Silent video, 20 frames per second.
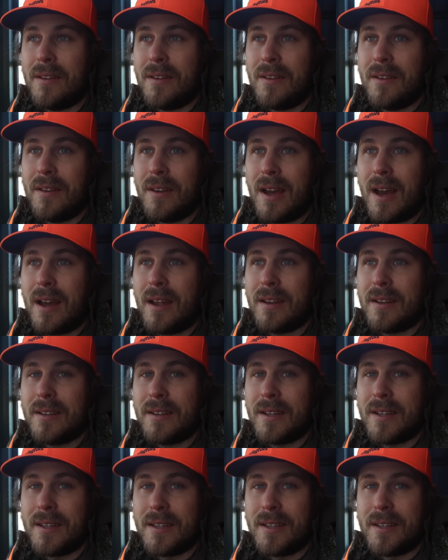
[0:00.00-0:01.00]
I'm not
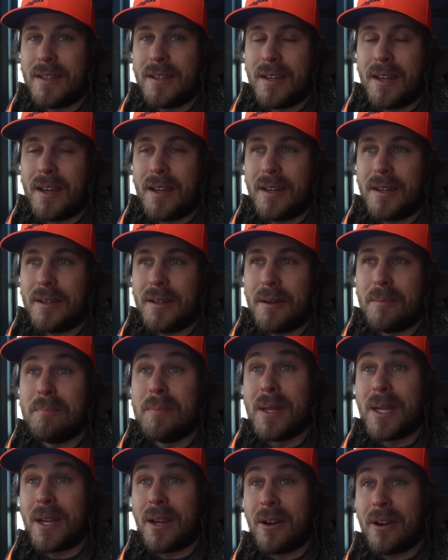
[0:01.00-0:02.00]
in a
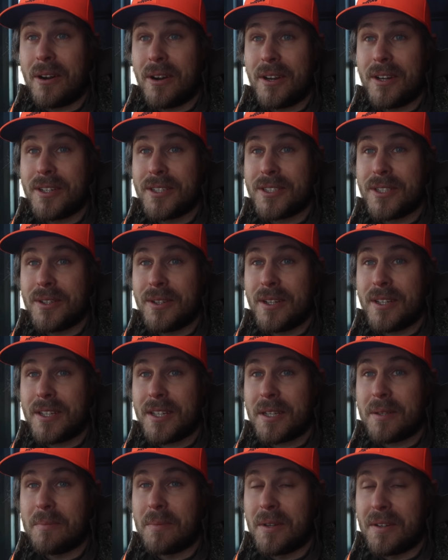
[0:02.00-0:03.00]
big hurry to shoot
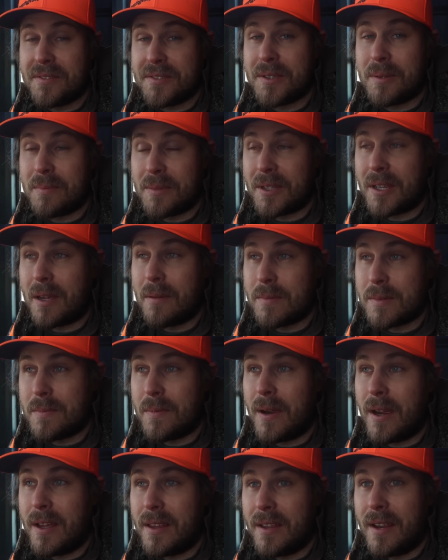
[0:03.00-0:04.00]
anything, but if something comes
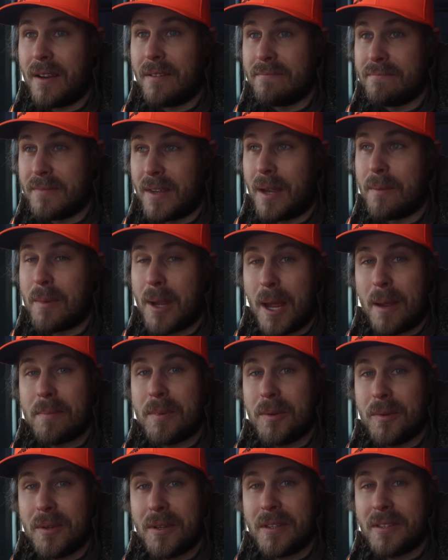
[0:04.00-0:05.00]
by that I'm
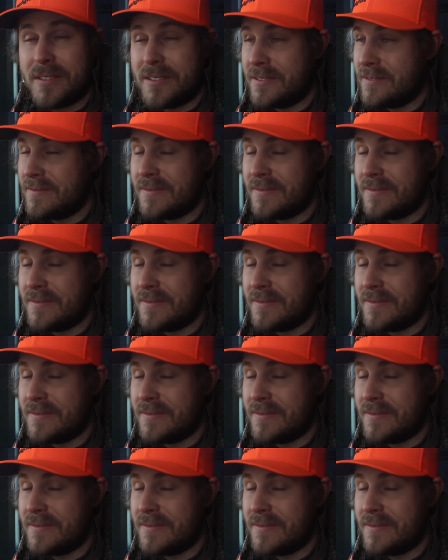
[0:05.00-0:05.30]
happy with,